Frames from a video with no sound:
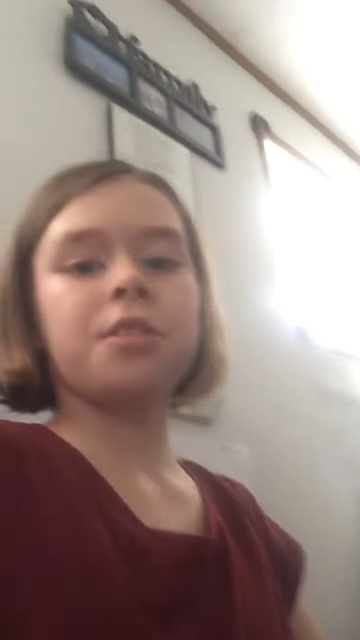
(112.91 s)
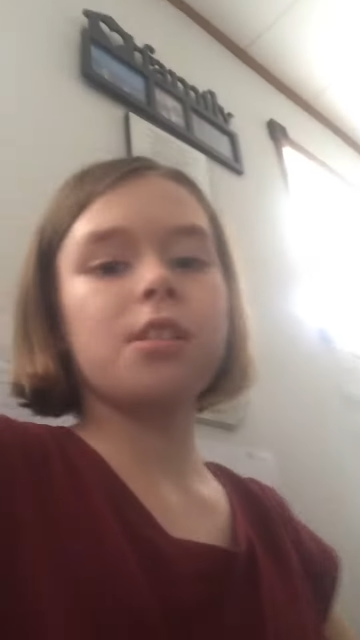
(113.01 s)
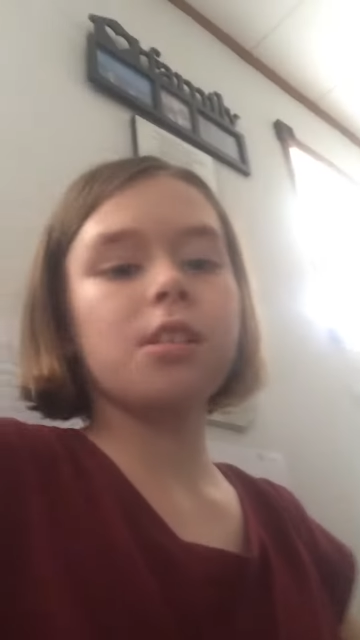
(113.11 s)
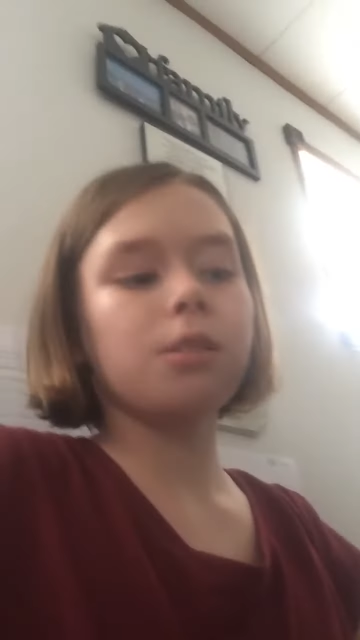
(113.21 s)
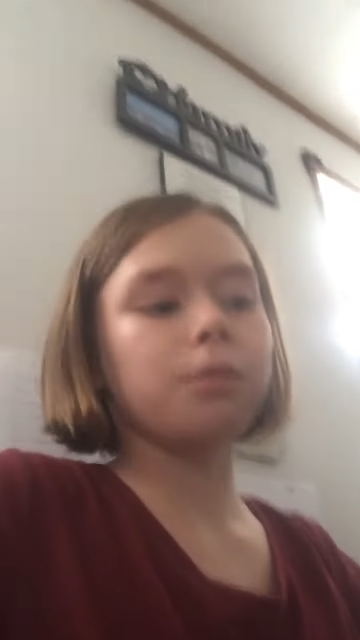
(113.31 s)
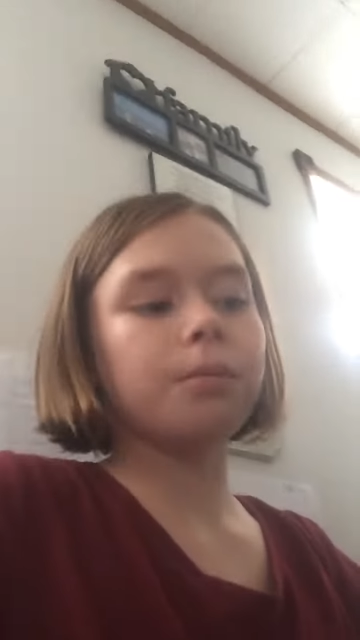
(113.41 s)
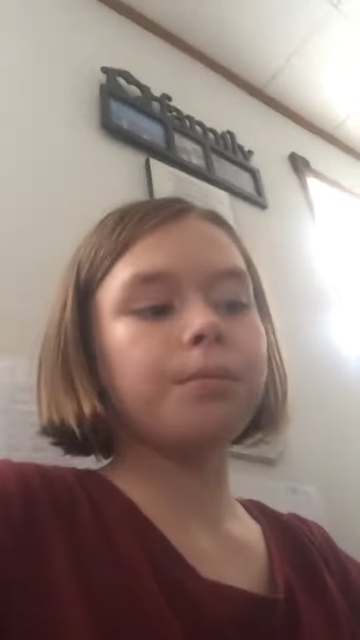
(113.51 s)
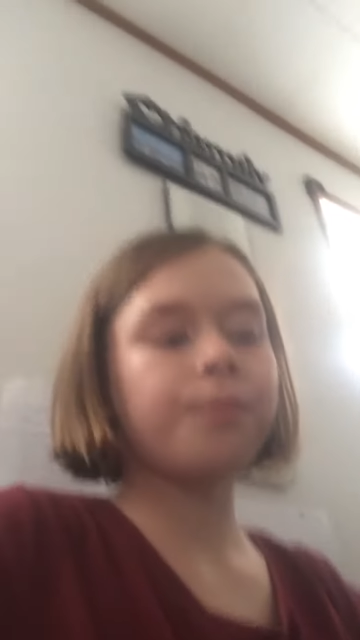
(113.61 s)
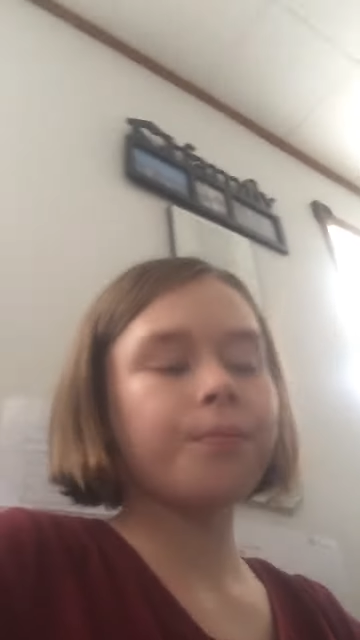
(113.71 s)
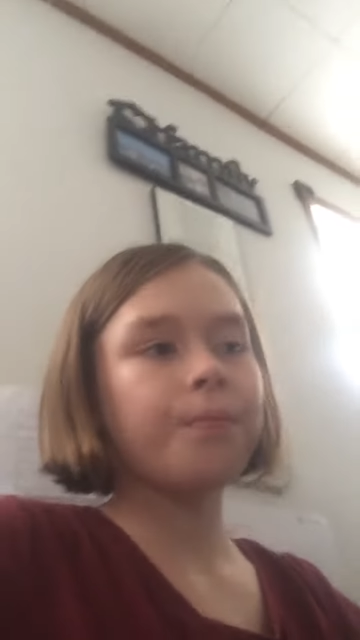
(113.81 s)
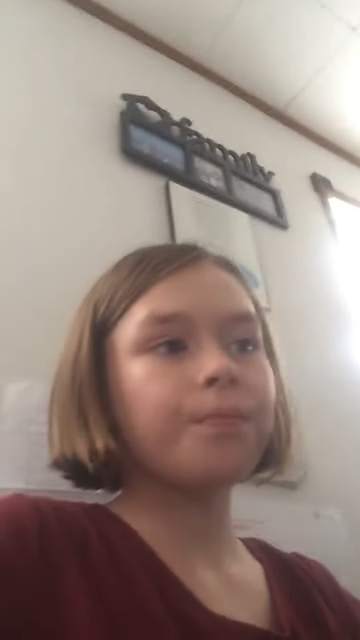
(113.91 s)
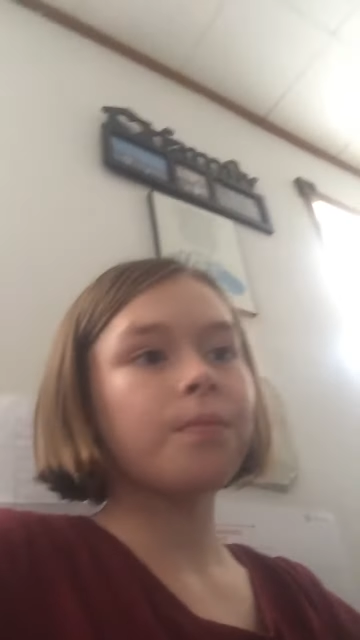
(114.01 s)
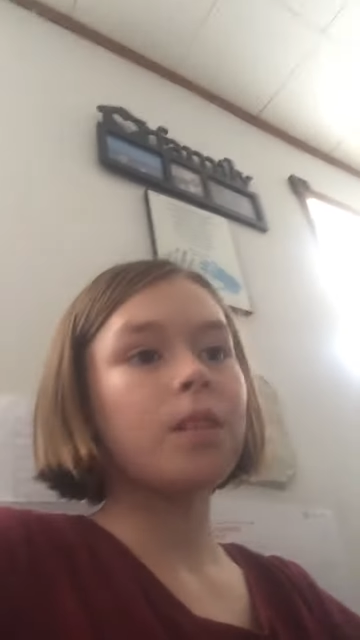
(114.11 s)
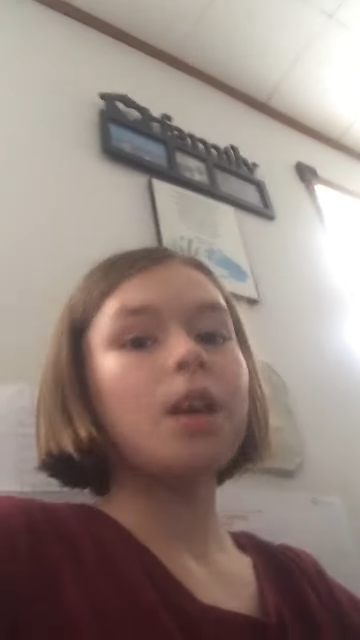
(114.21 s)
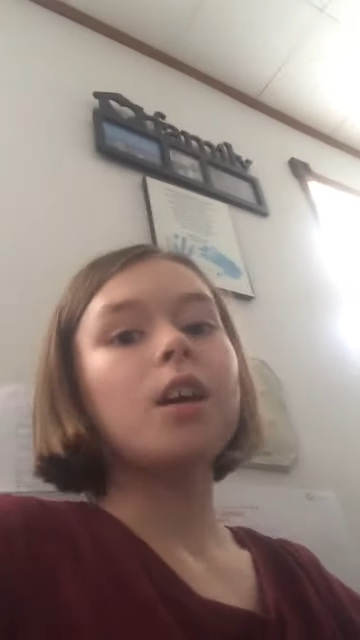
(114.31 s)
so
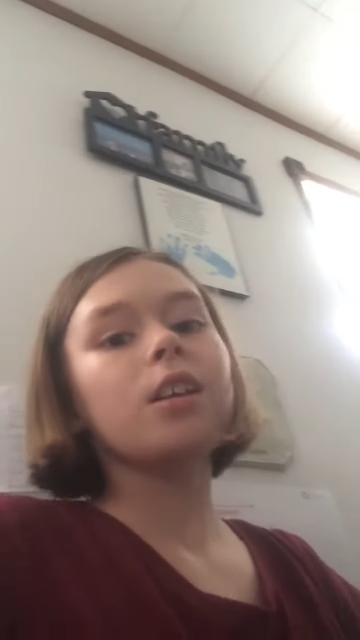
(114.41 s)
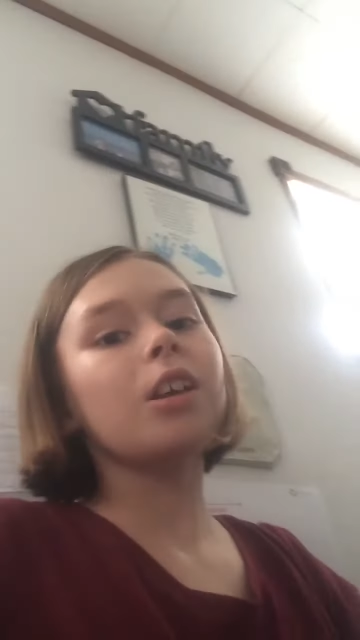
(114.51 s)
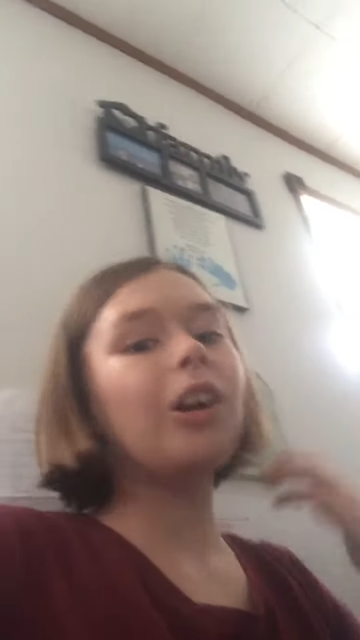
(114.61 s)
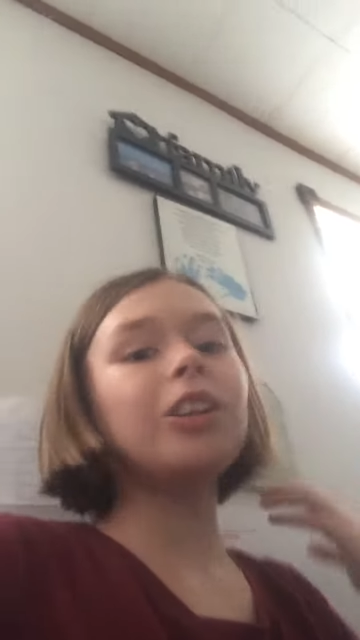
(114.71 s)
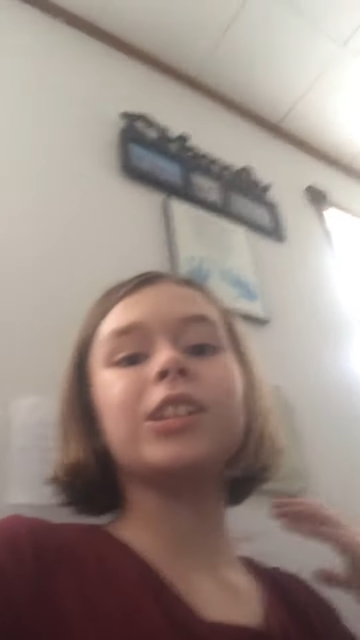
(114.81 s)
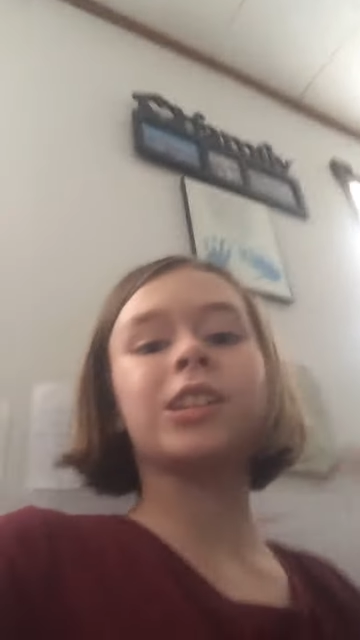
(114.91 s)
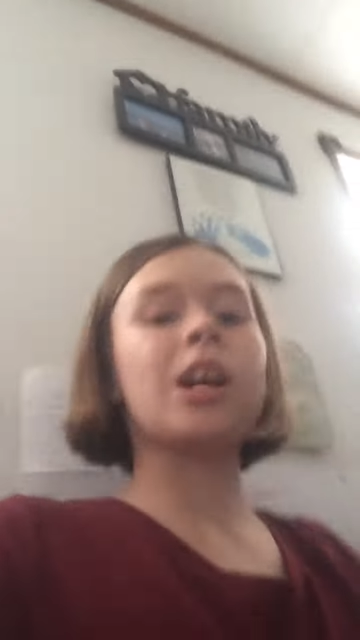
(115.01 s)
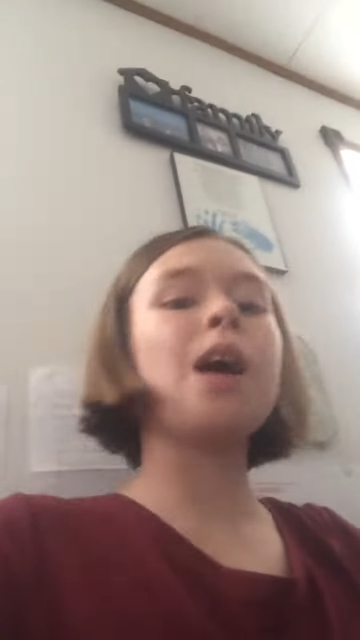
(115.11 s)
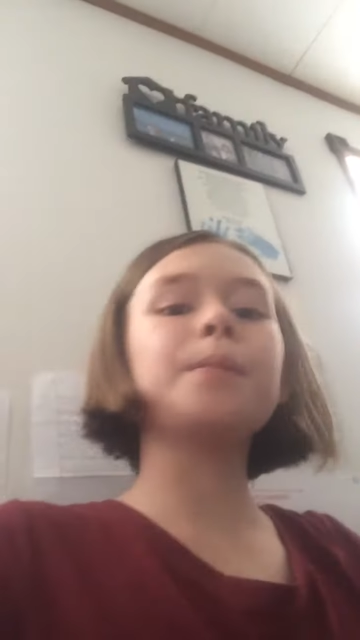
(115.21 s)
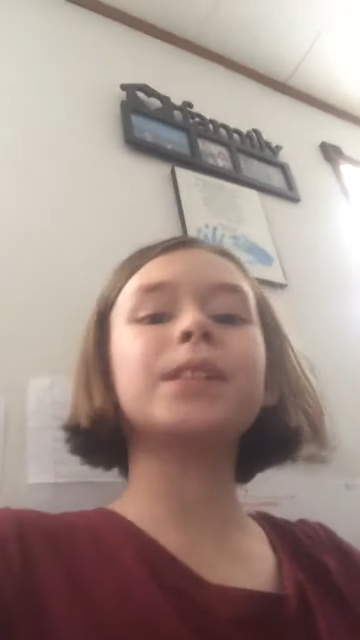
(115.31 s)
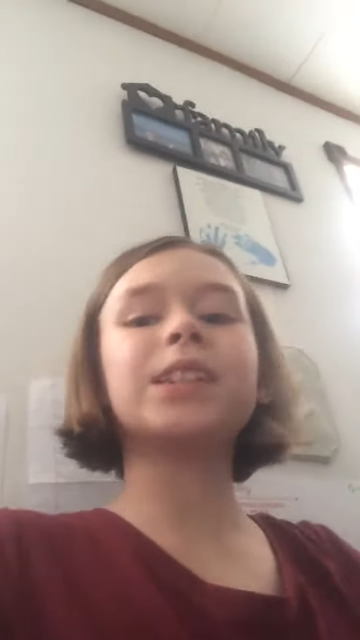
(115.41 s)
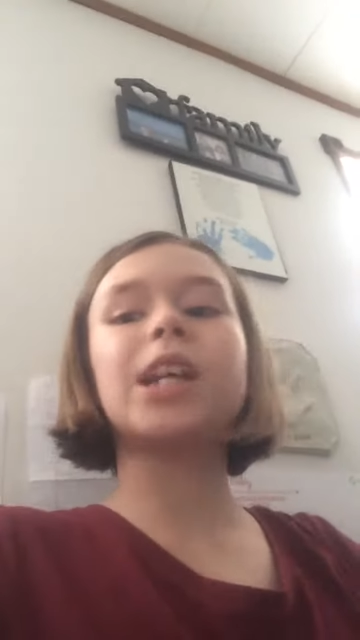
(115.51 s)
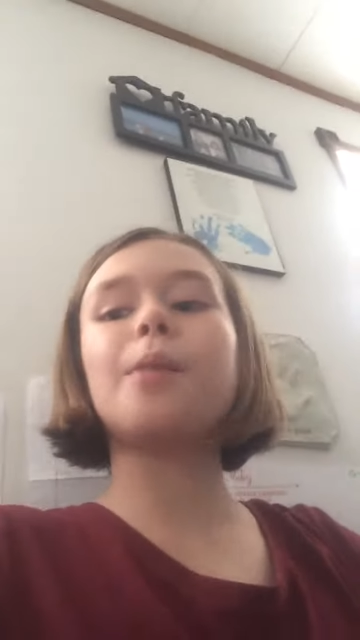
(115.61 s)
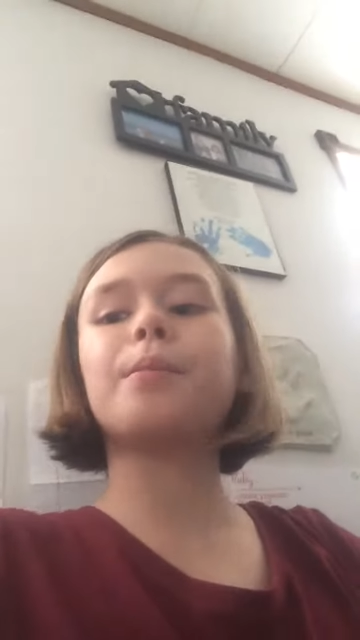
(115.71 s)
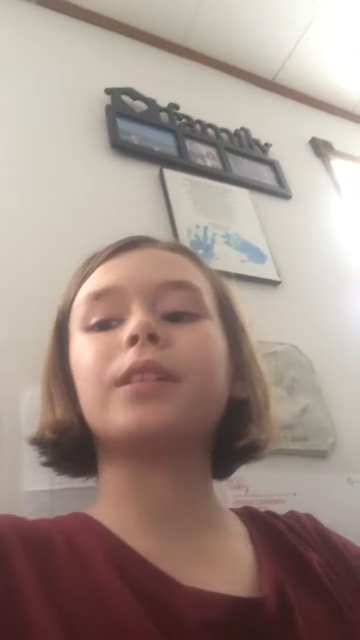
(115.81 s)
y'all just comment
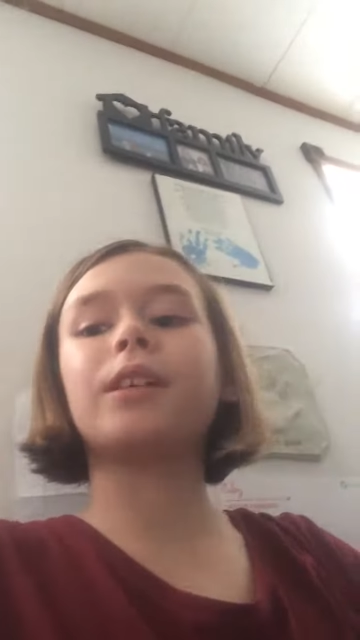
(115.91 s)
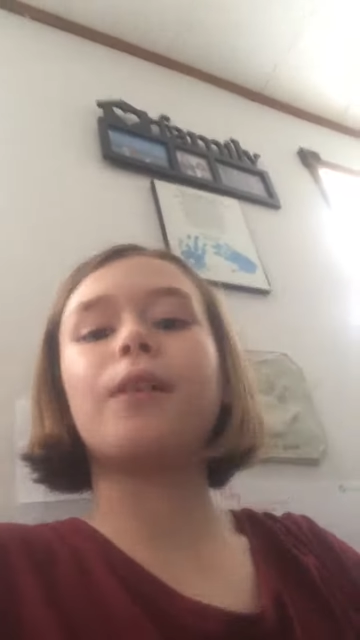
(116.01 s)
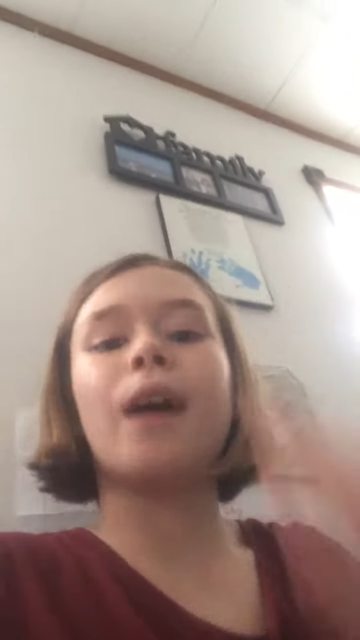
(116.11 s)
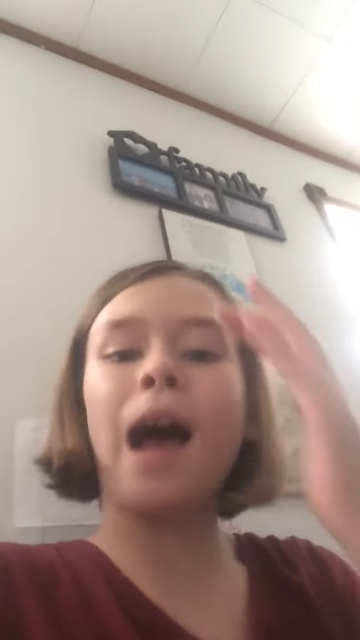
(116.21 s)
down below